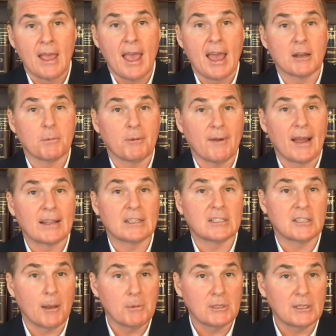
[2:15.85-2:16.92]
and to provide
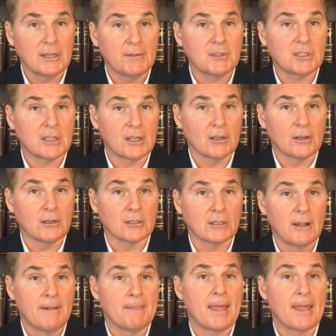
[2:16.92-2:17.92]
substantive skills